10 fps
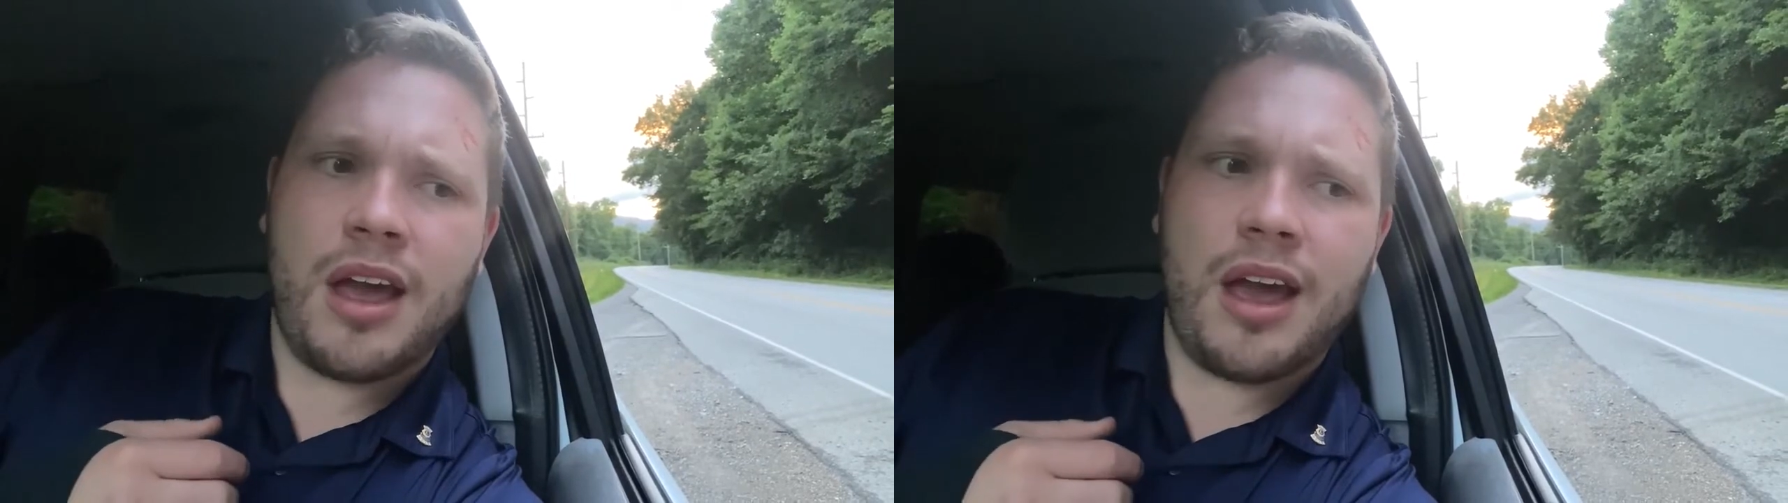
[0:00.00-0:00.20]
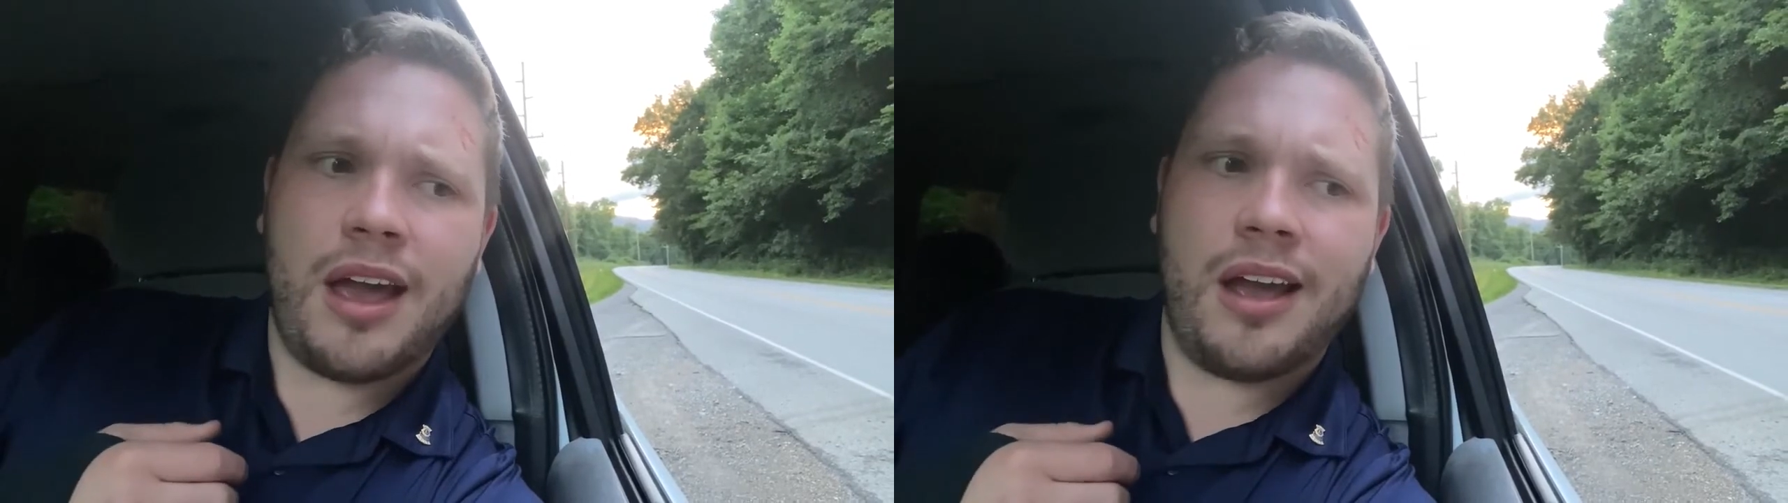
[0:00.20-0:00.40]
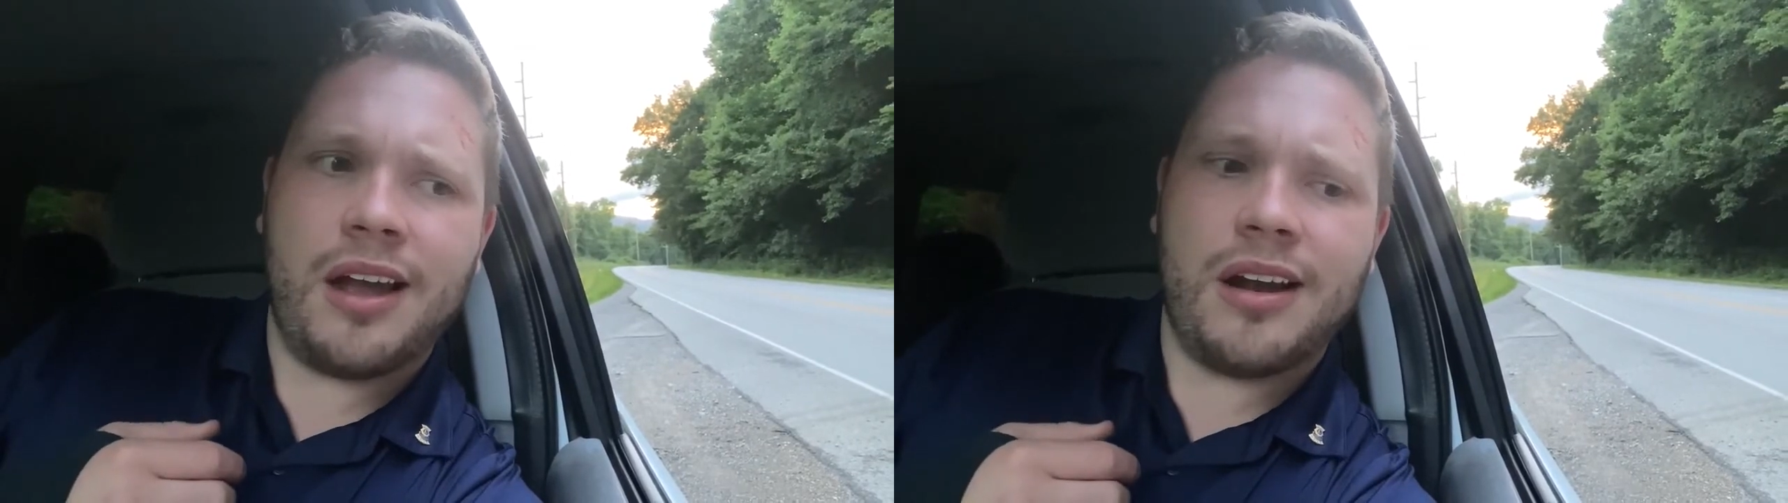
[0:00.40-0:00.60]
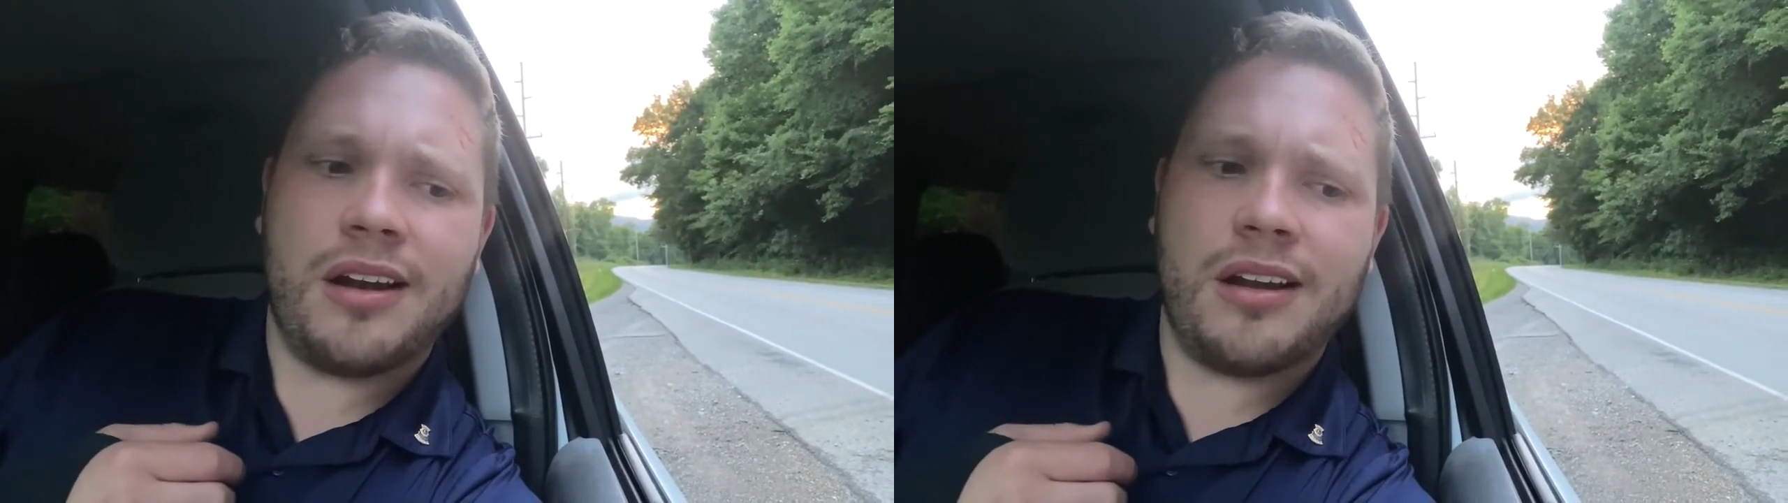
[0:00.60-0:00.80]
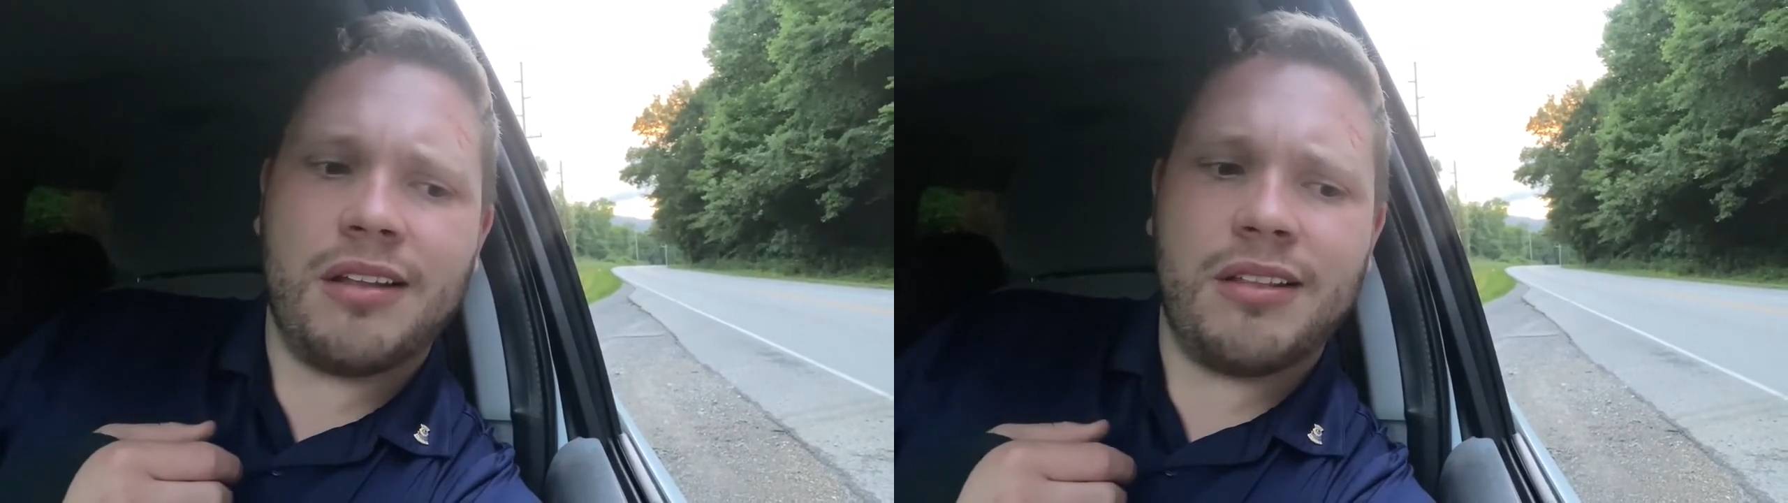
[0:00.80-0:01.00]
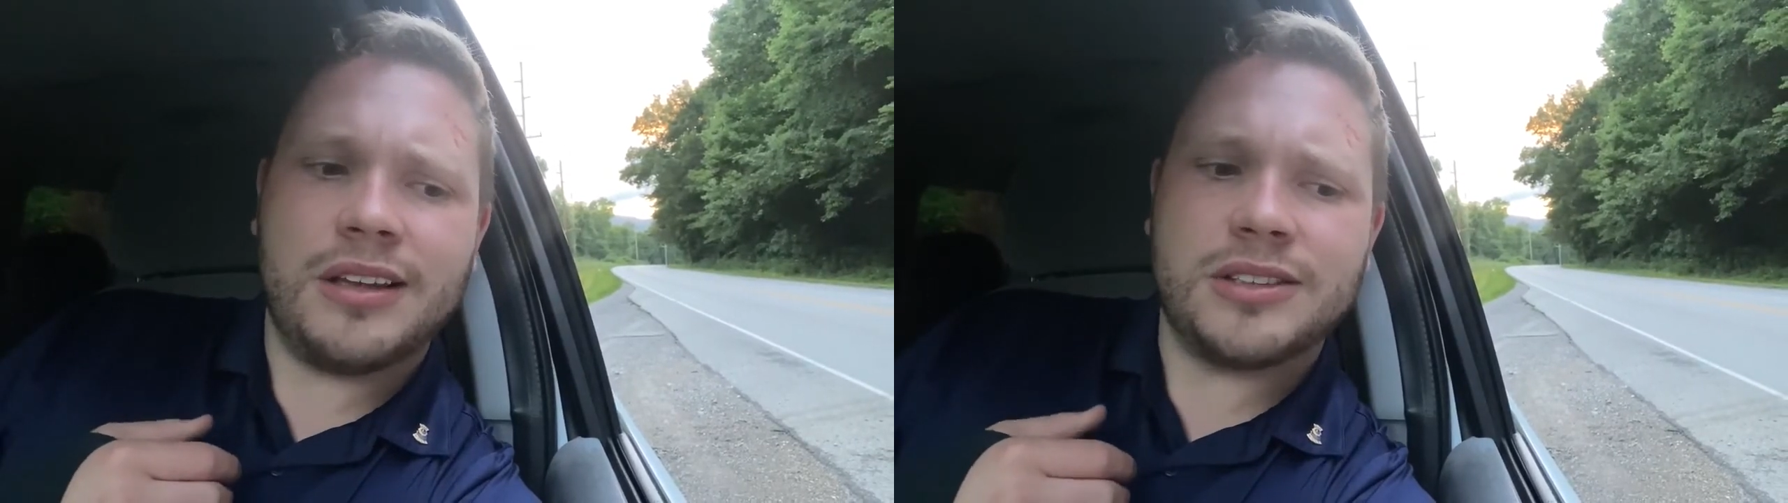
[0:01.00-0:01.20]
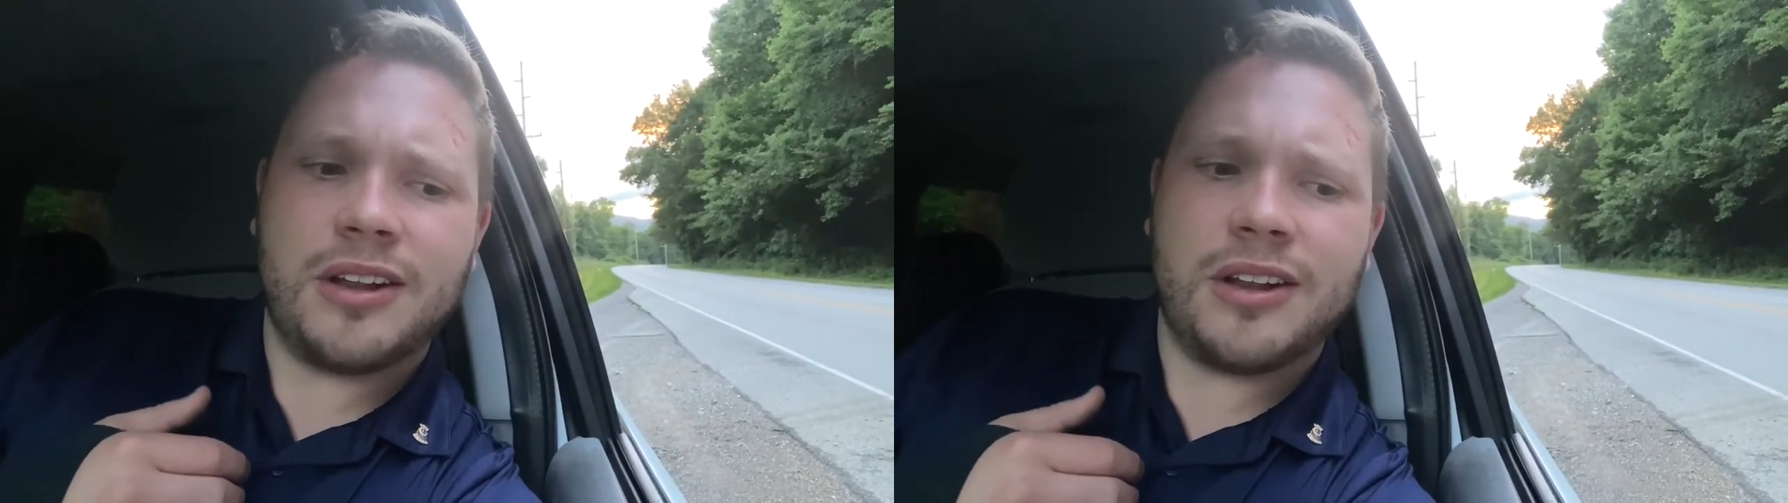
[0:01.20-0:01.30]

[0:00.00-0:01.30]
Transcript: And these